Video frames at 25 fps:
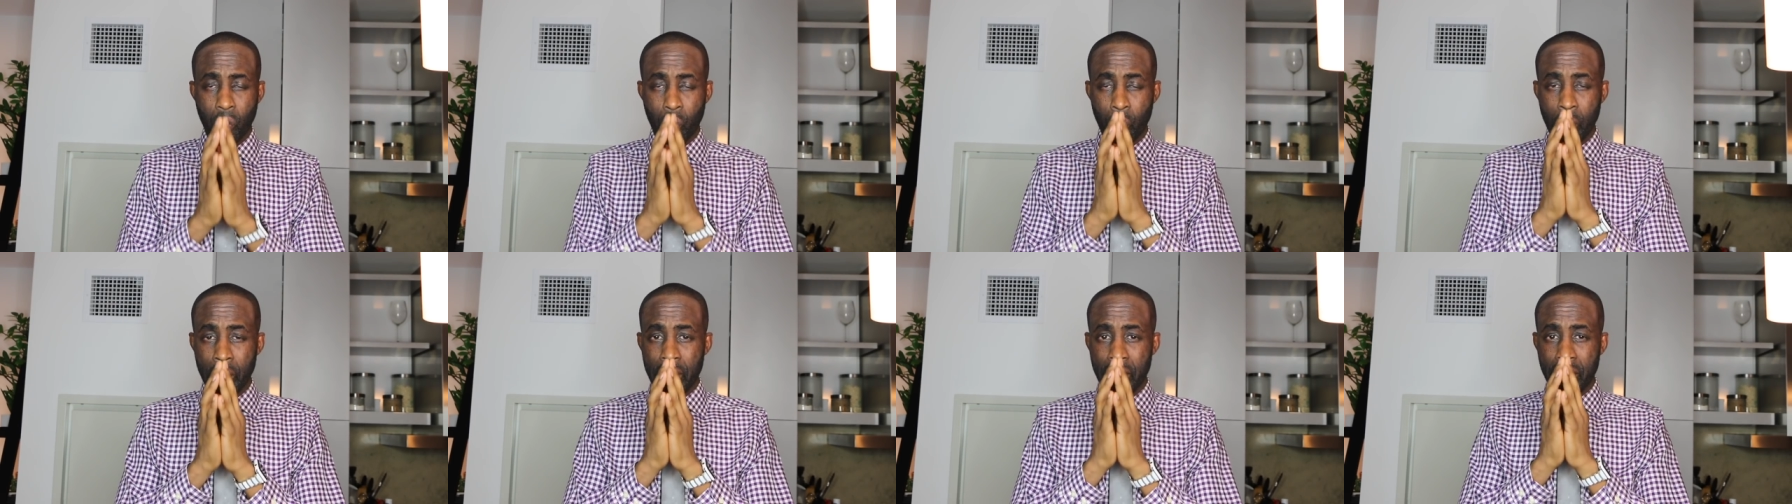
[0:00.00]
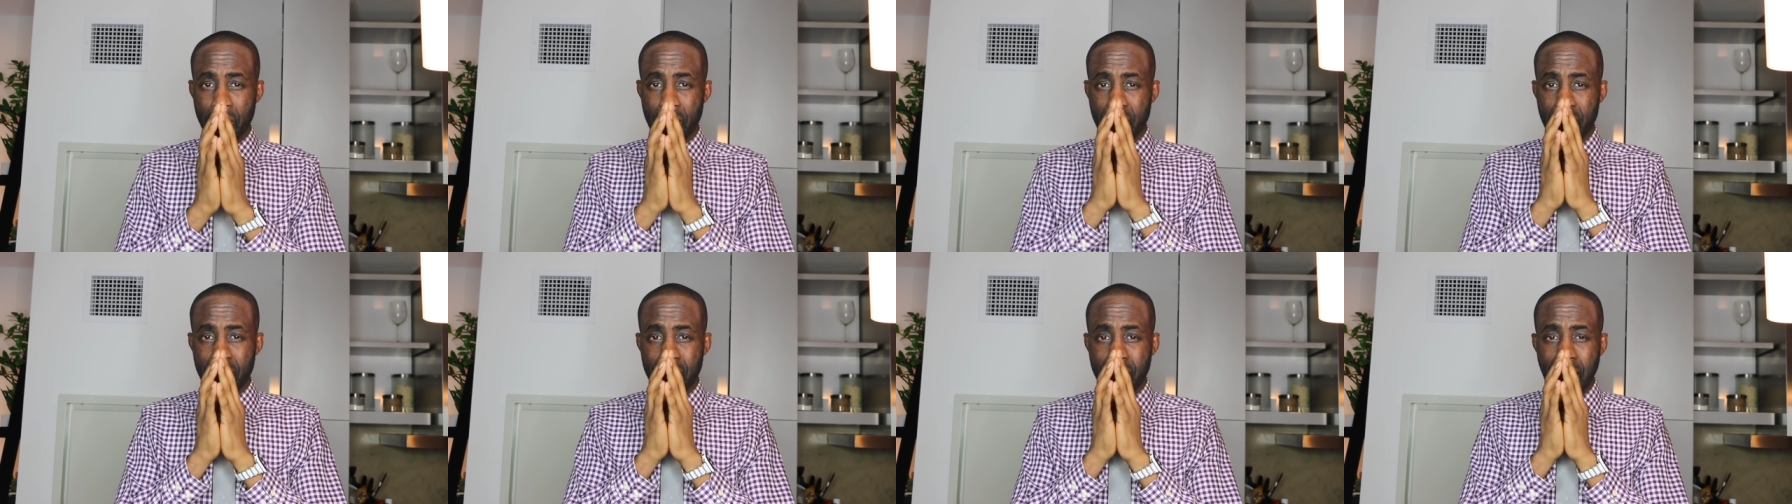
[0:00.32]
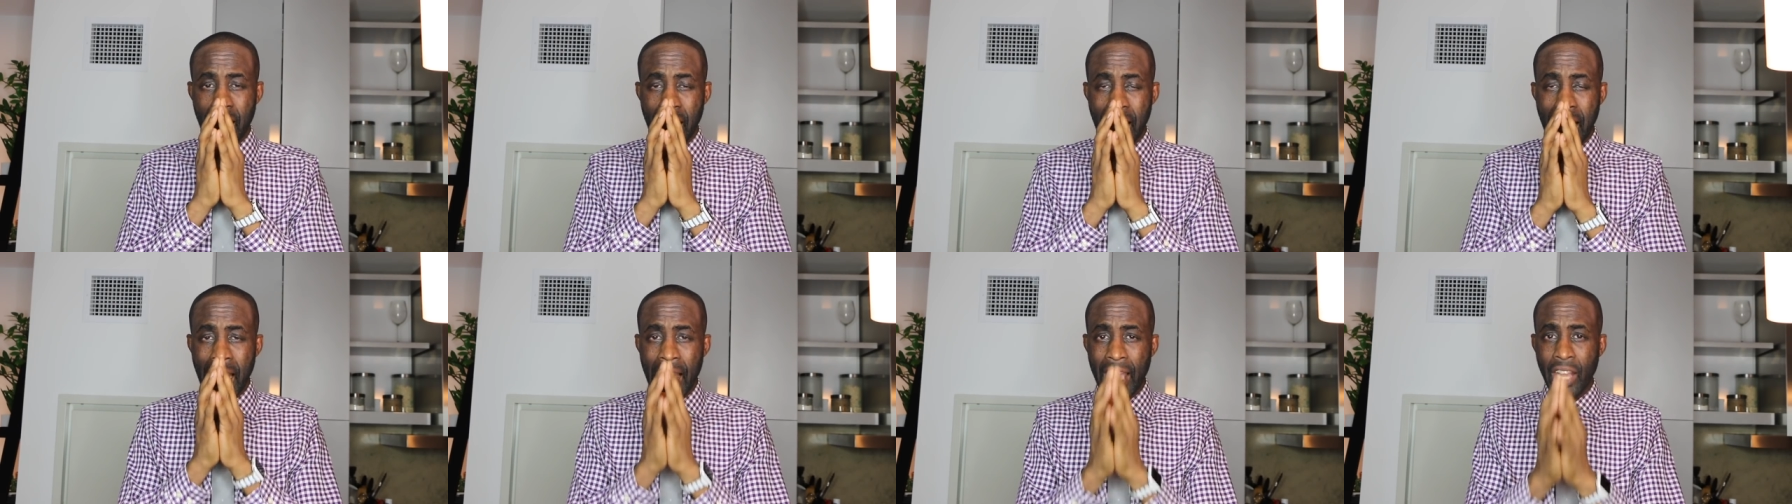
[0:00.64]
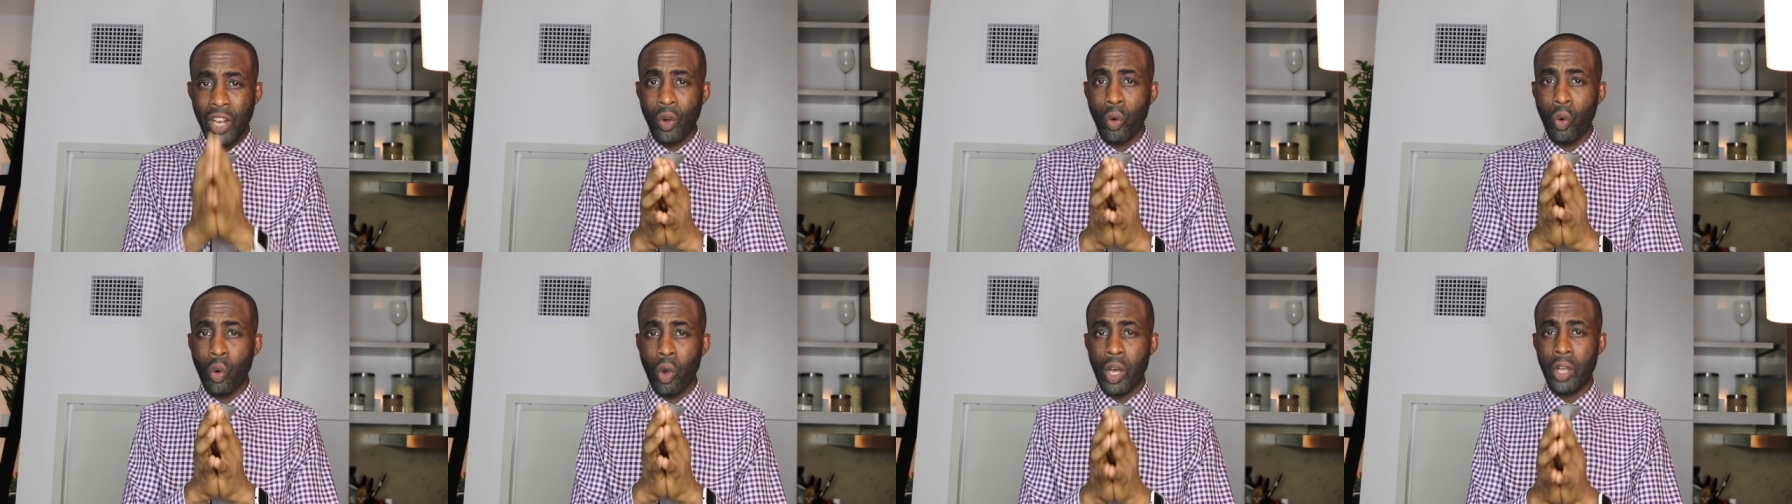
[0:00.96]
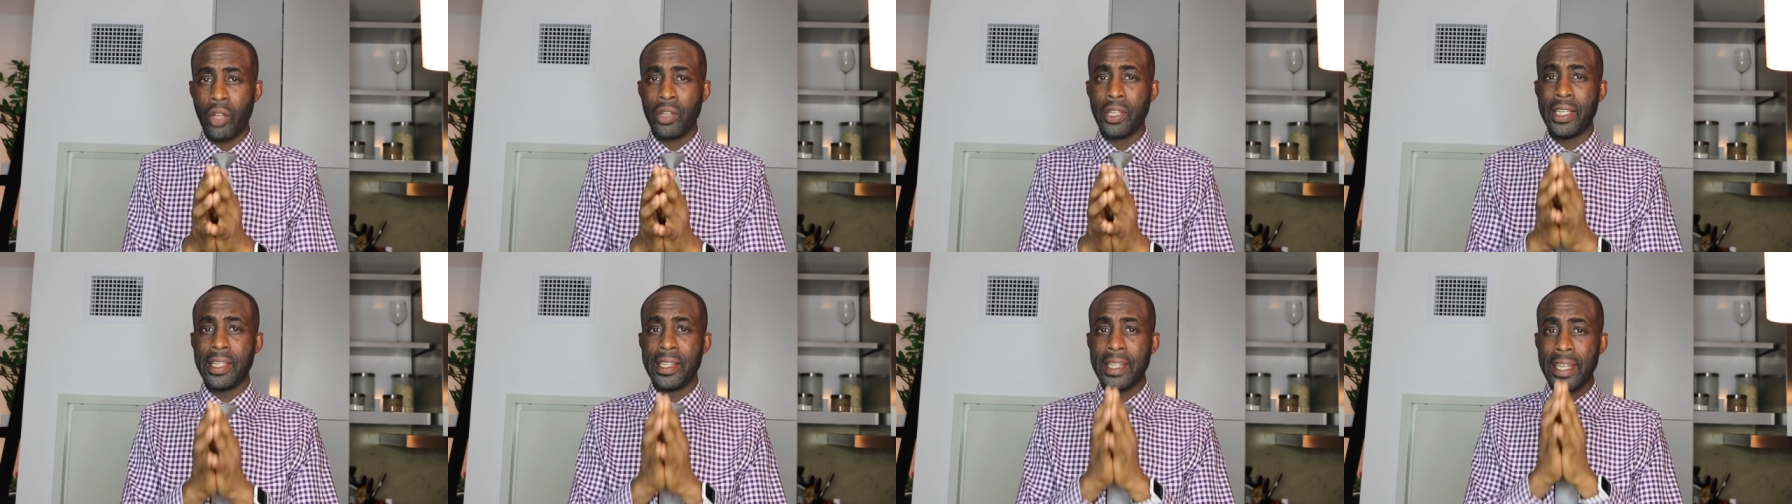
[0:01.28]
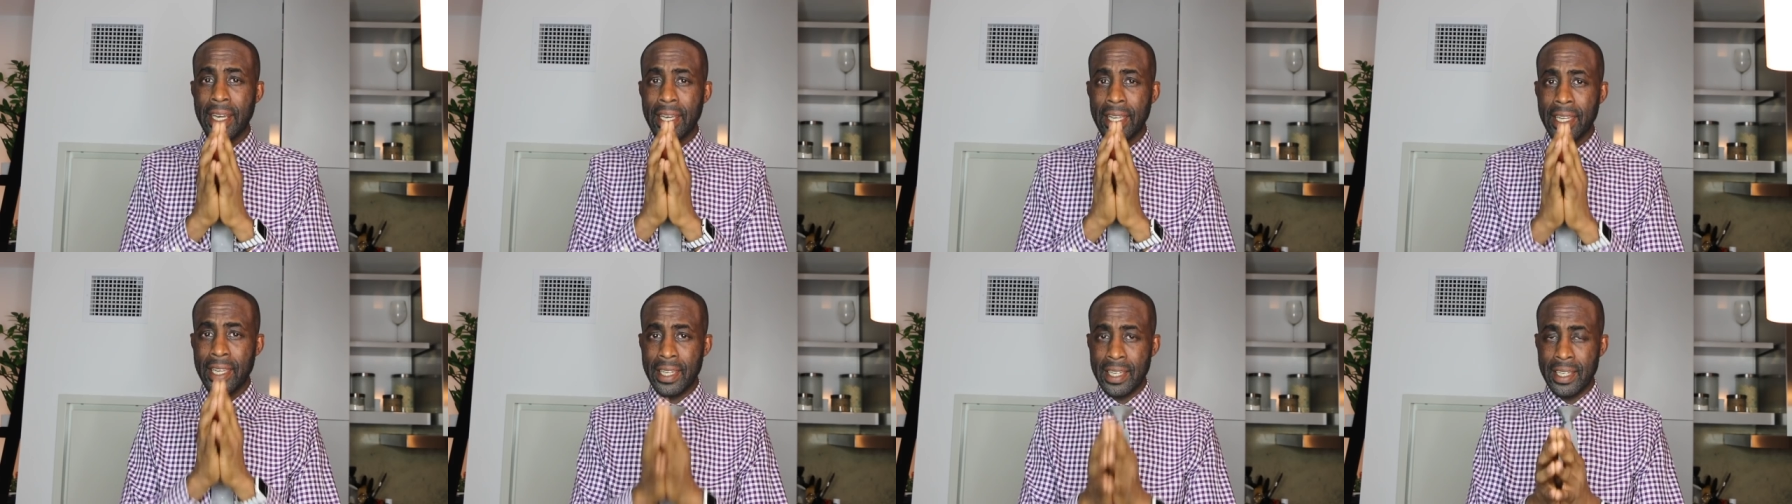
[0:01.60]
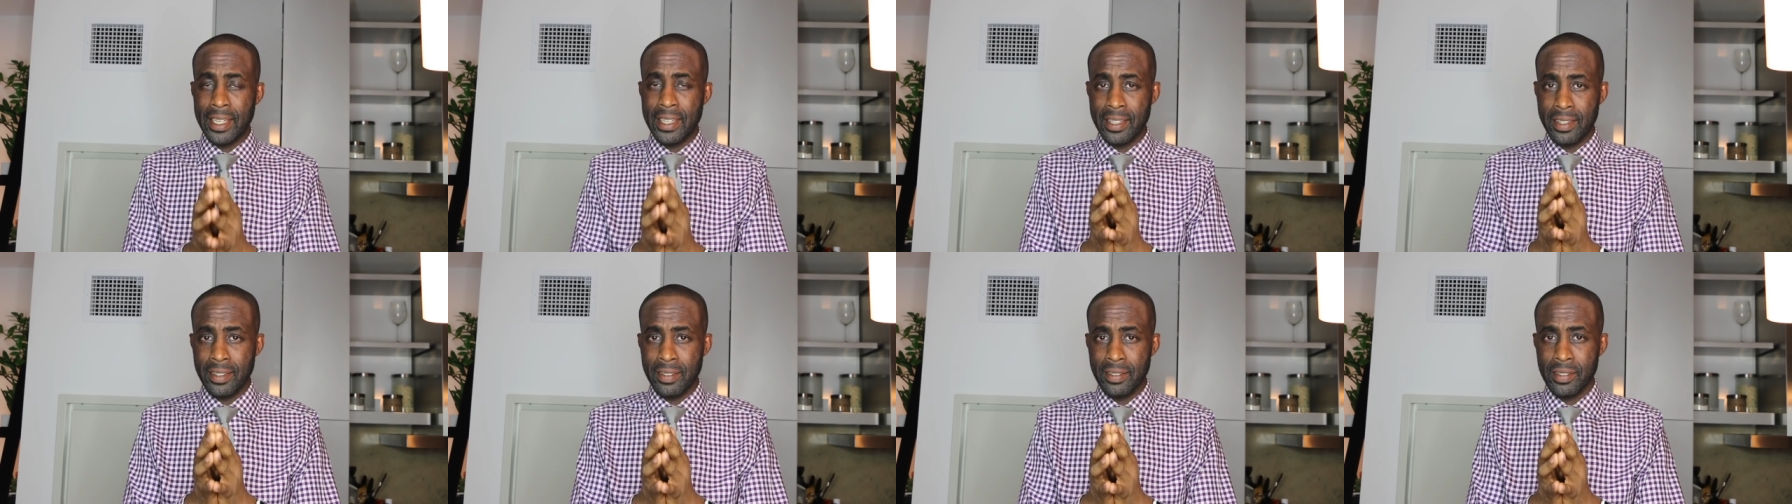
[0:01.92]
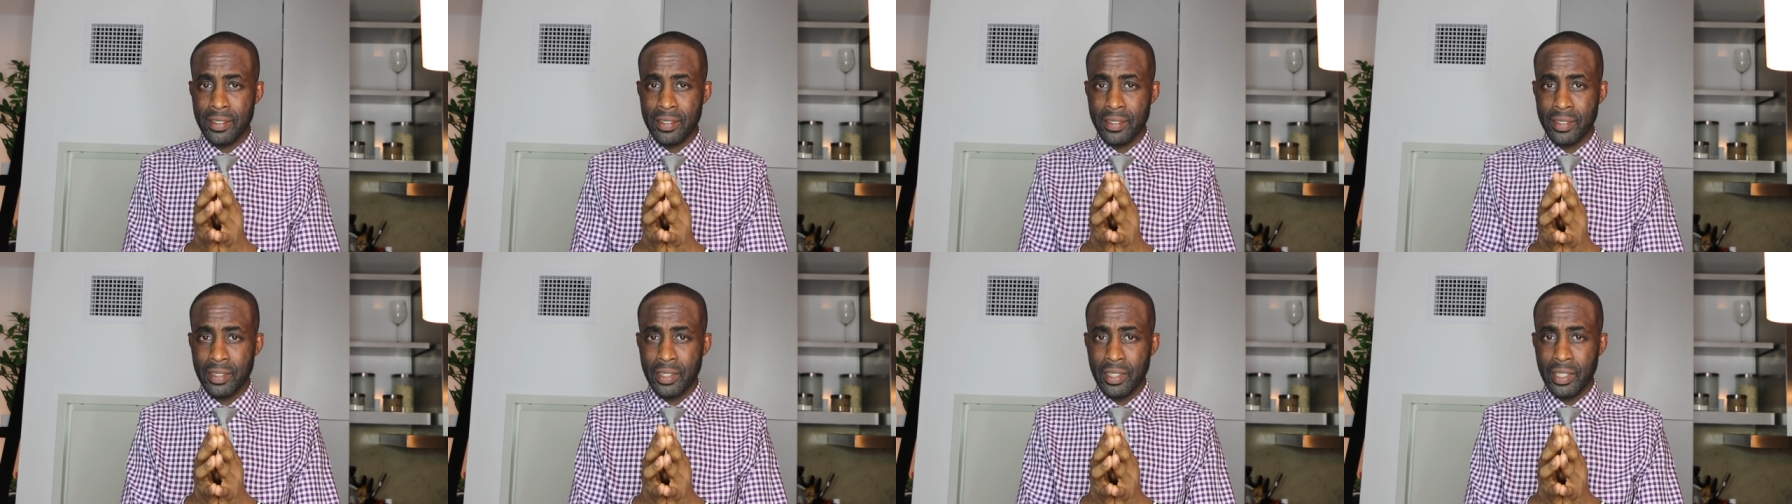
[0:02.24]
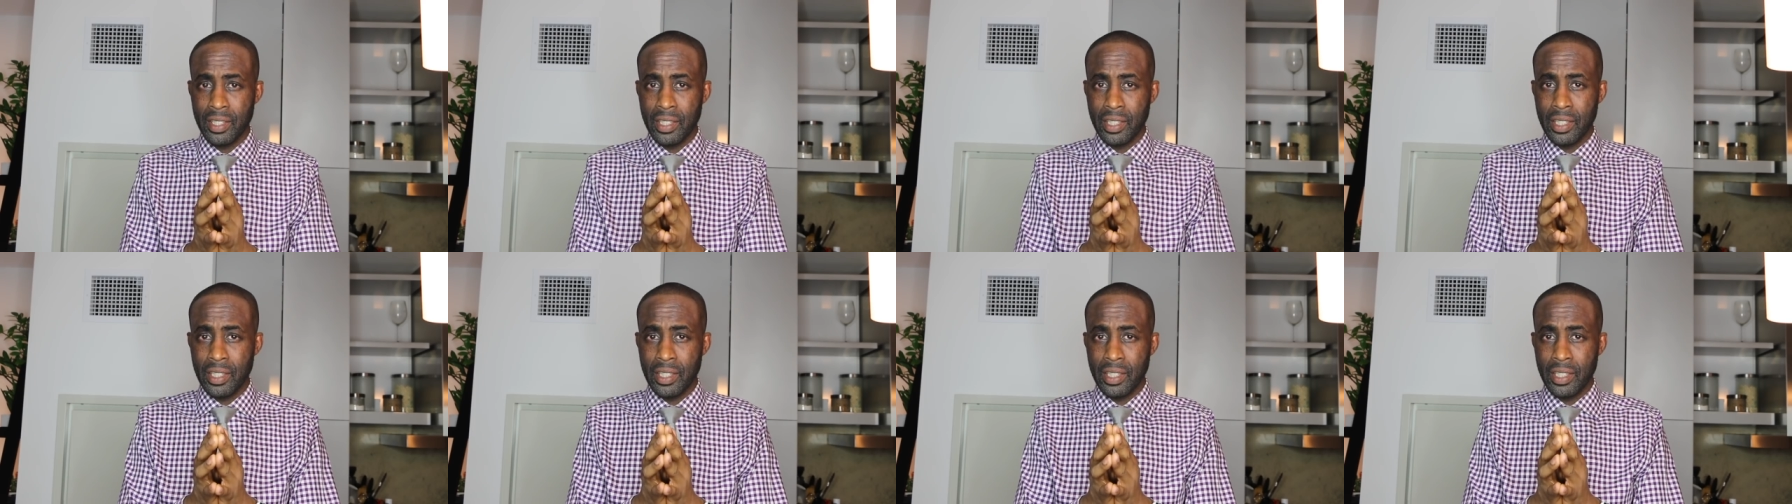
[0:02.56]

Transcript: with the high quality that it is,